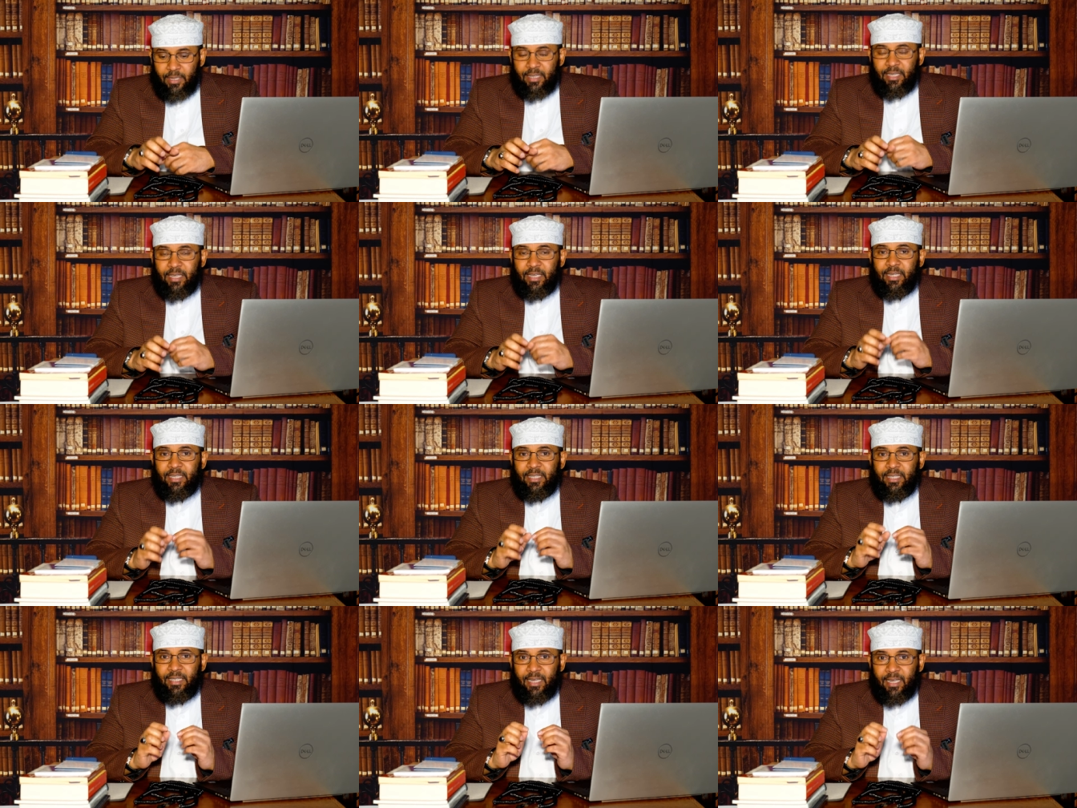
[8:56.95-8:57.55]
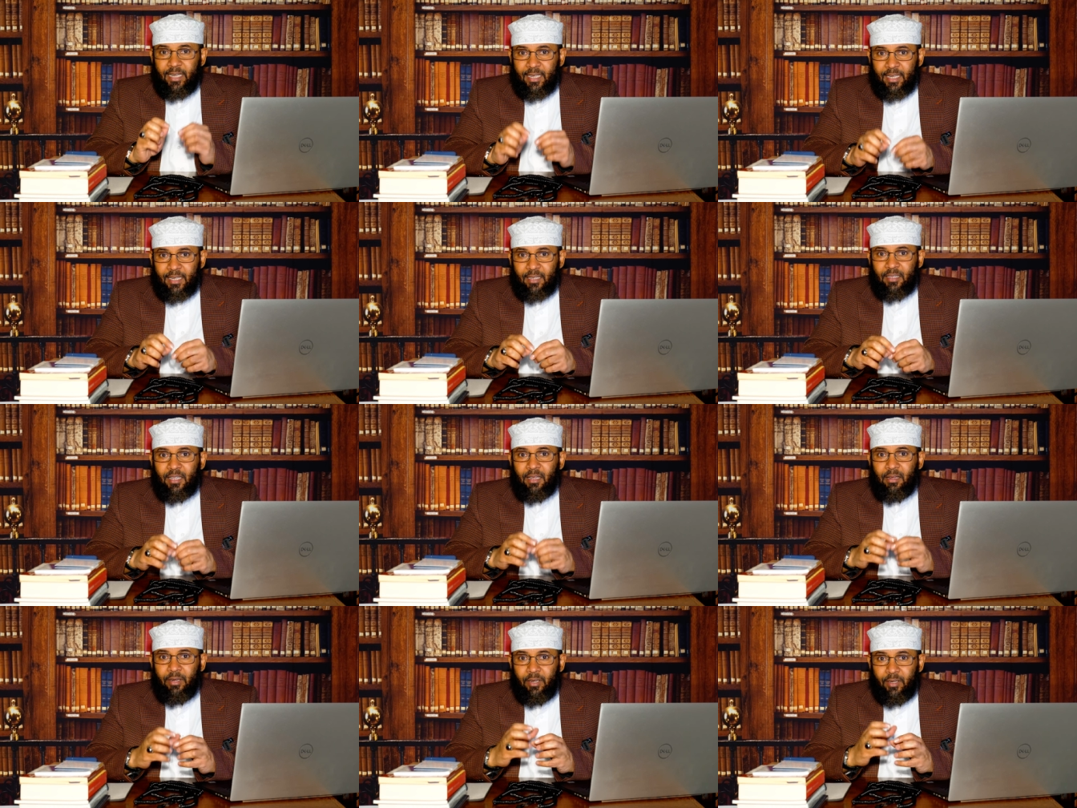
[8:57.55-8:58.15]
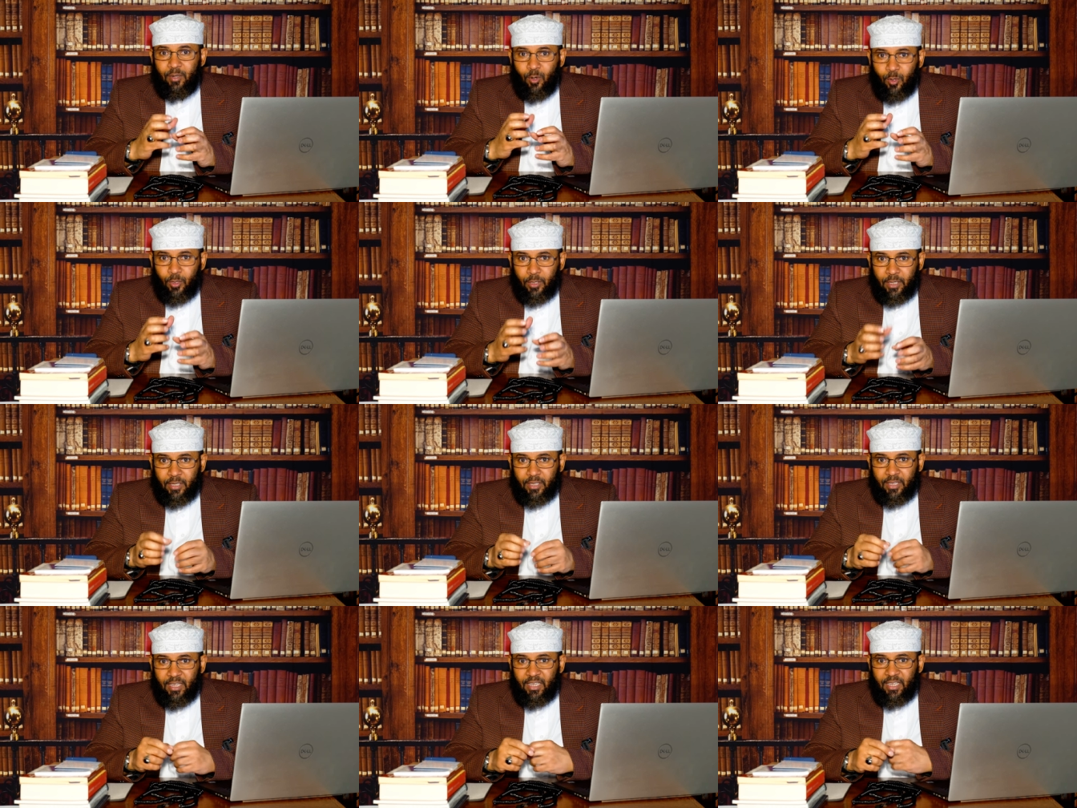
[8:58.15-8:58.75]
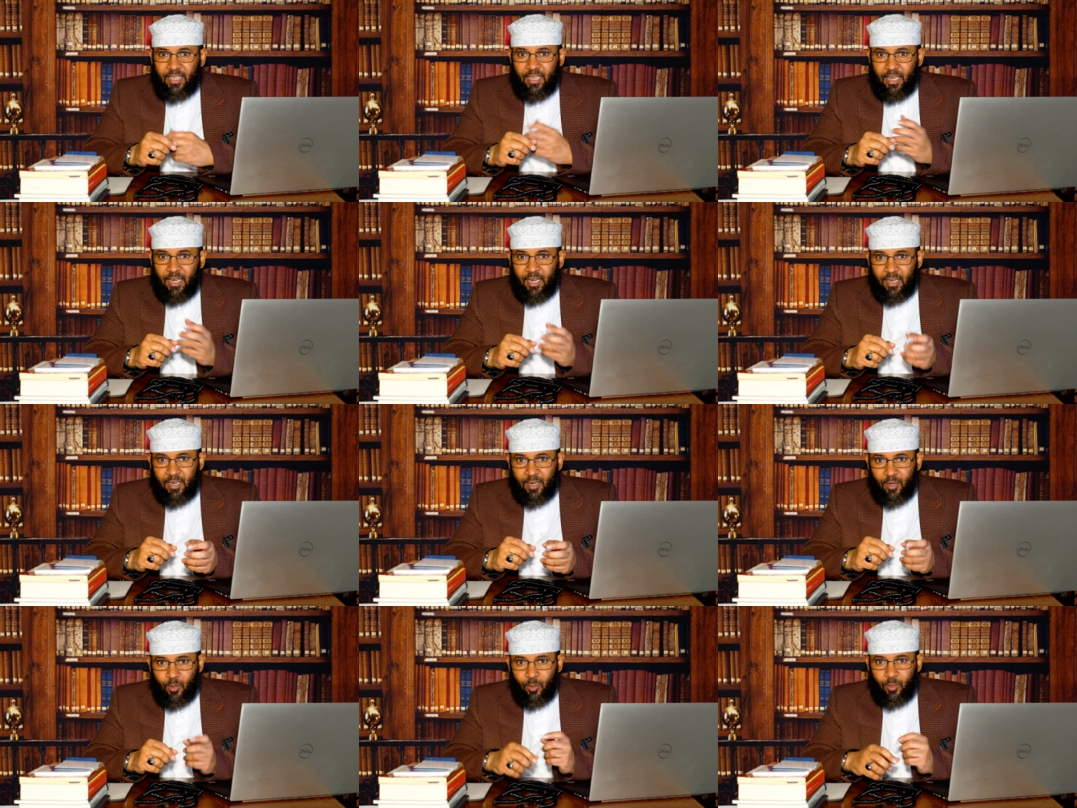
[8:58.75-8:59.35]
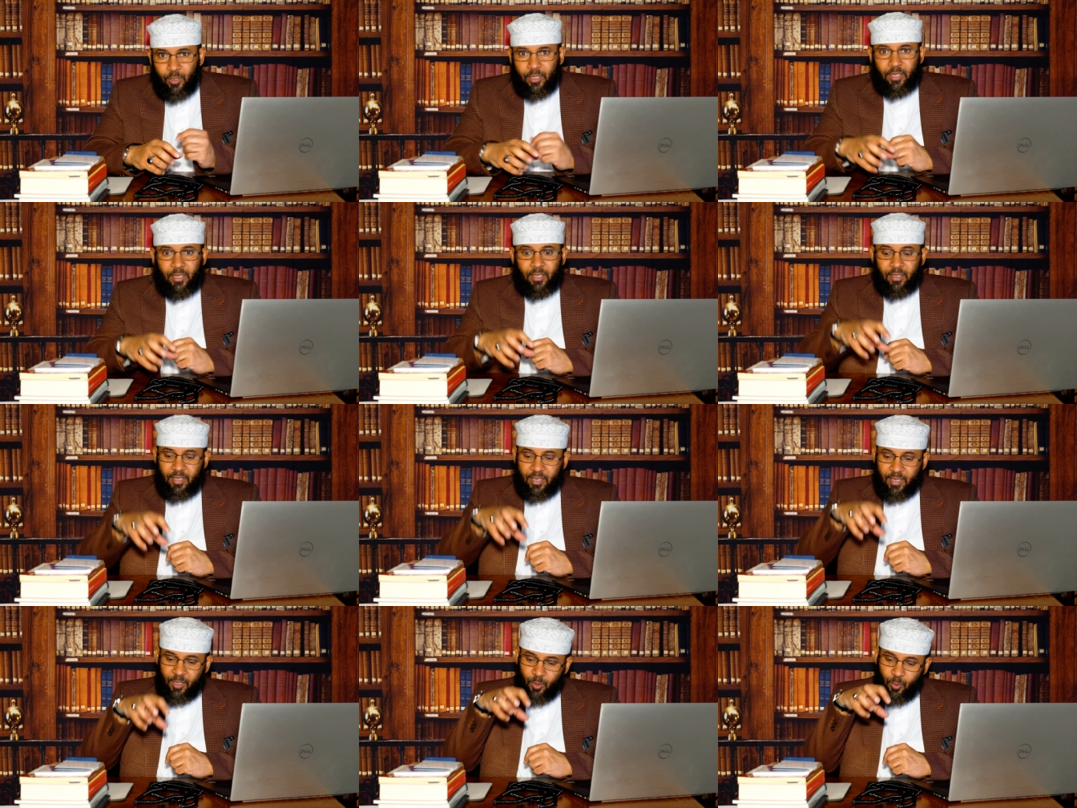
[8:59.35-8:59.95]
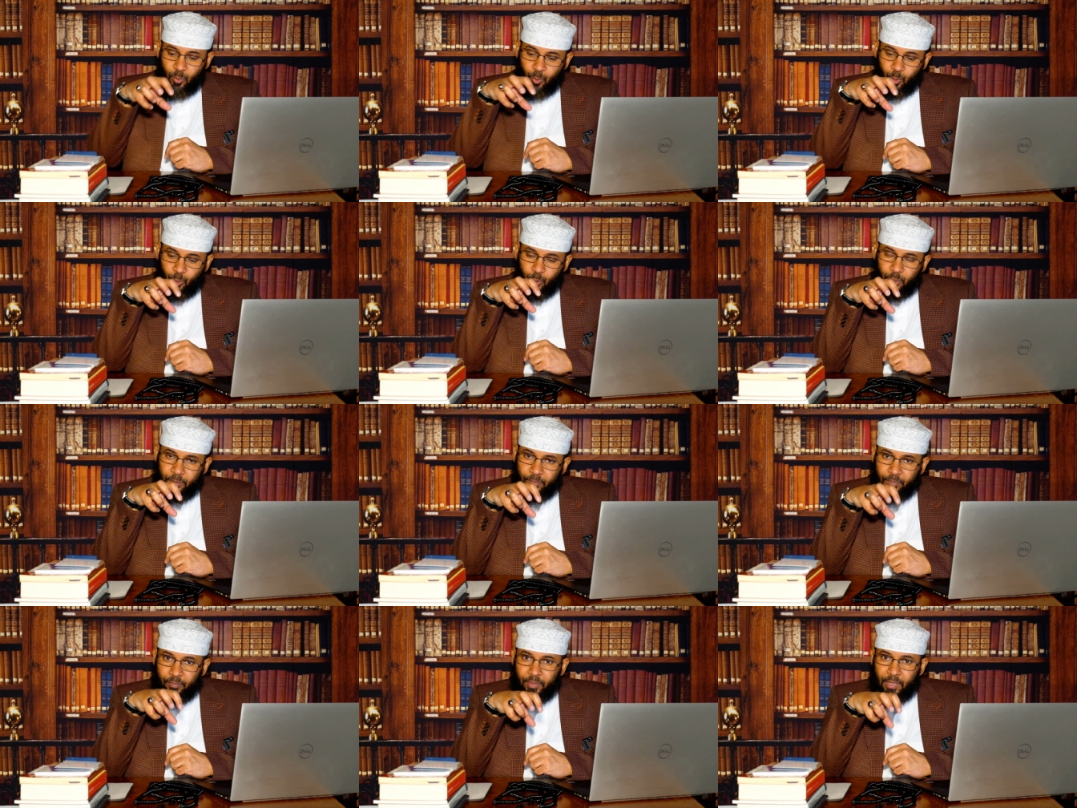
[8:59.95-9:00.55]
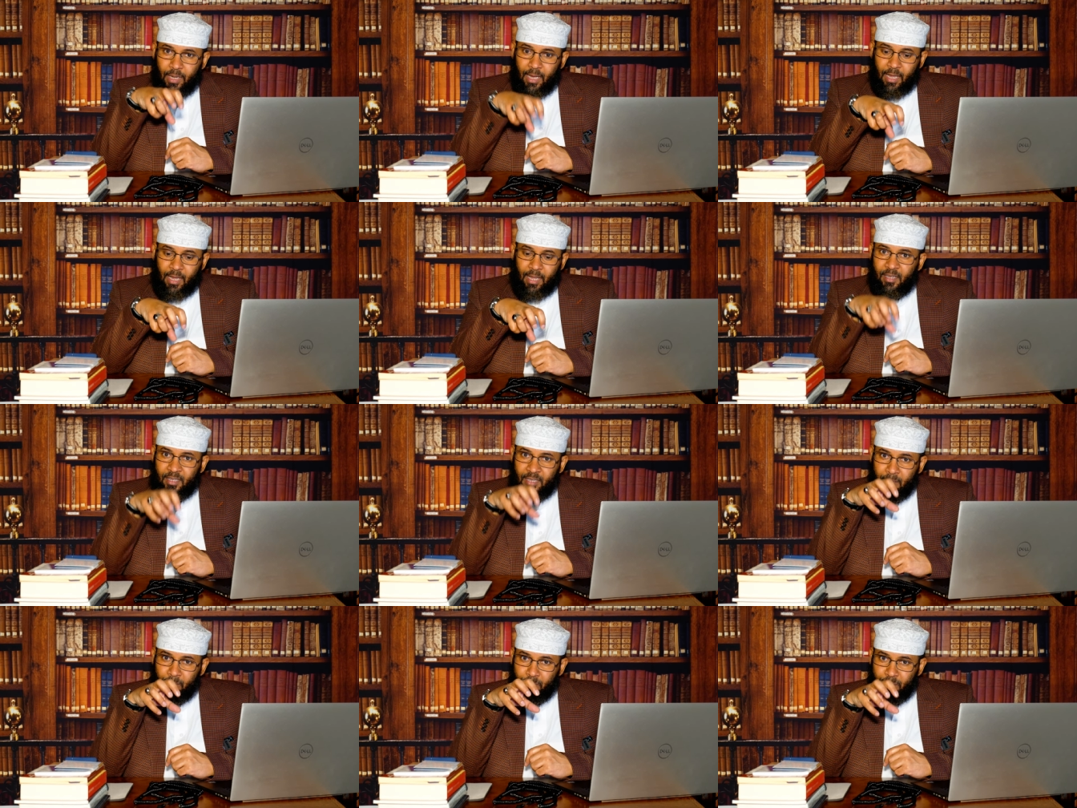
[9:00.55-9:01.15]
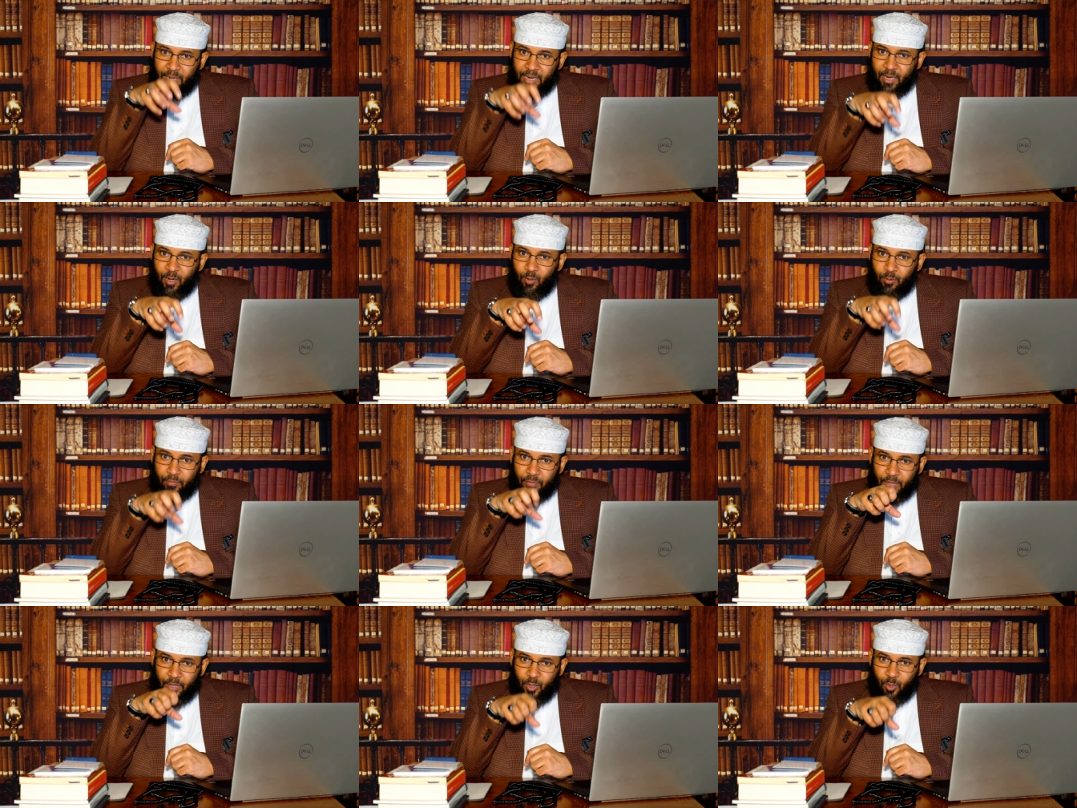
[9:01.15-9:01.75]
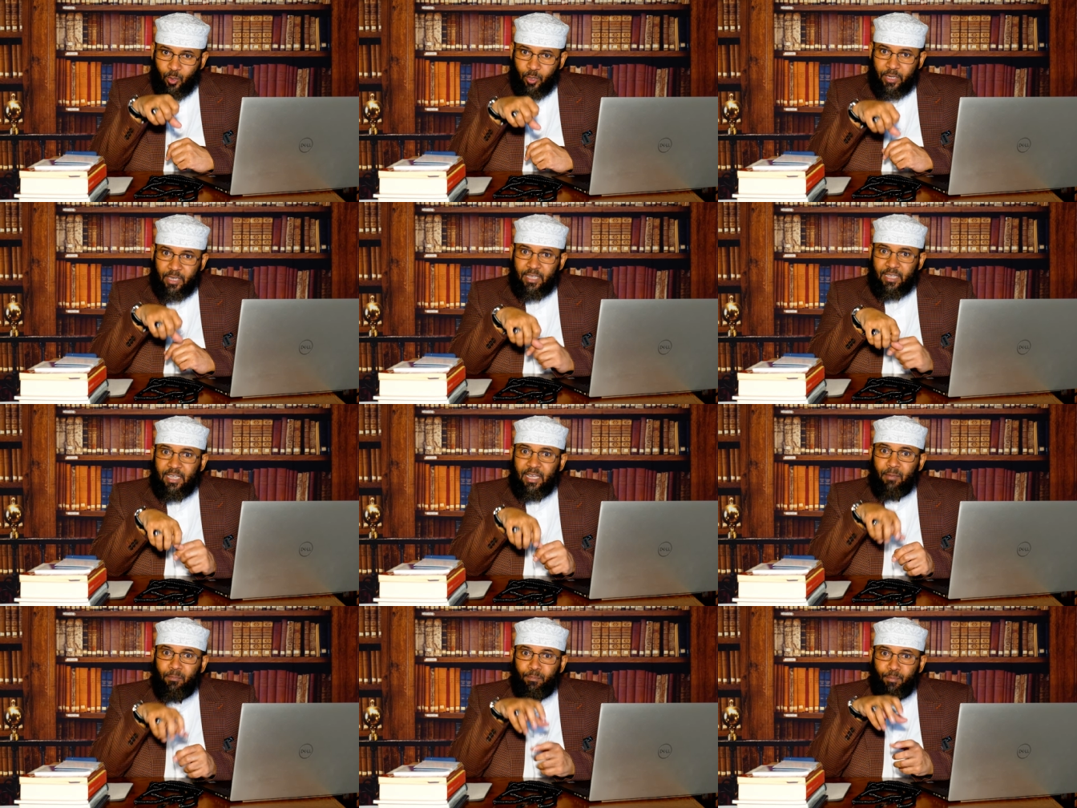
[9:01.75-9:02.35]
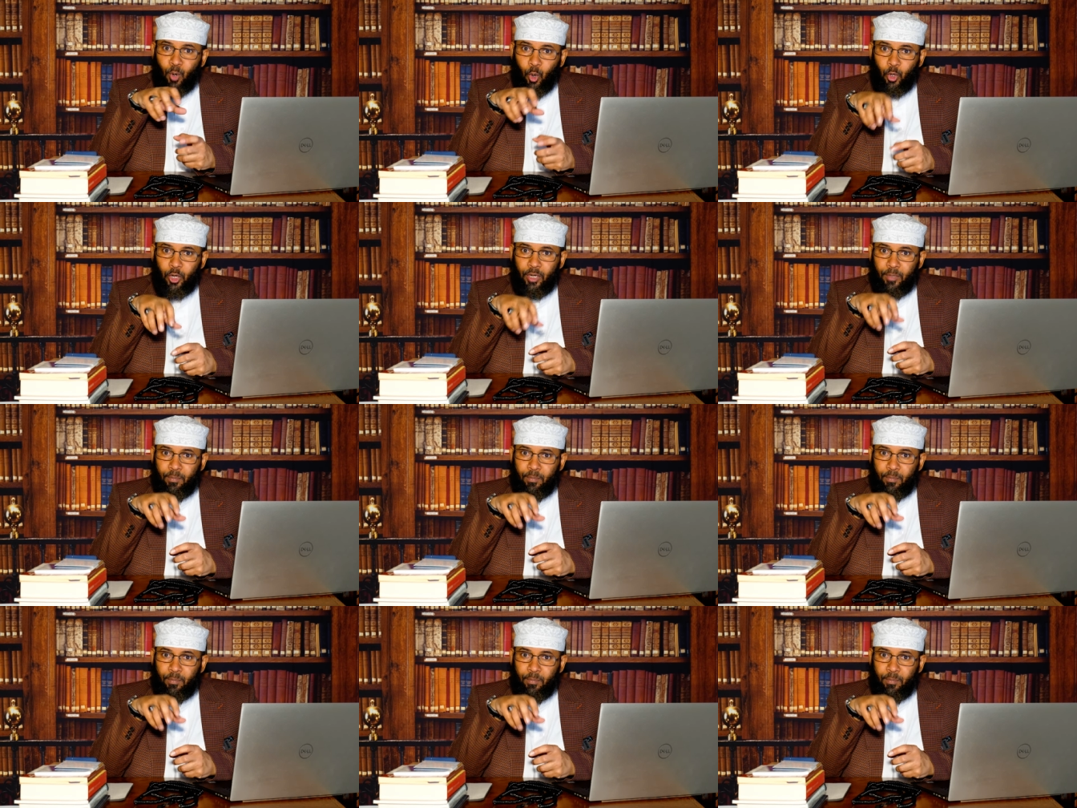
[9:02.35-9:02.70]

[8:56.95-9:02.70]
They take the donkey, they kill the donkey, they use the brain of the donkey, they boil,